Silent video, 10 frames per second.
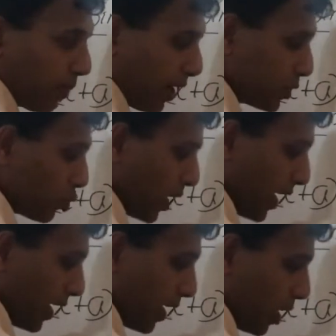by
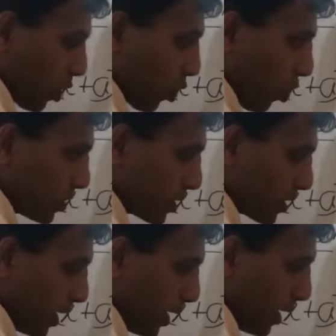2a,
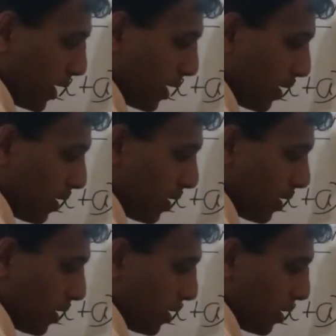cos a,
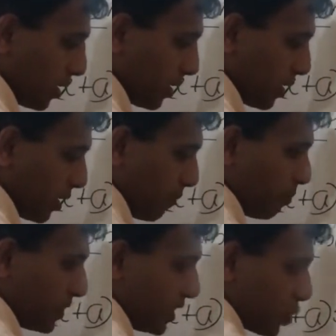
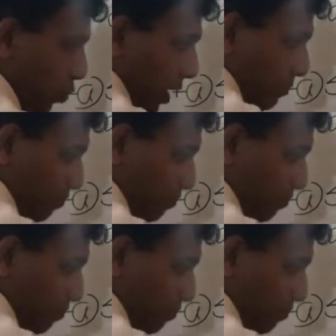this is 1,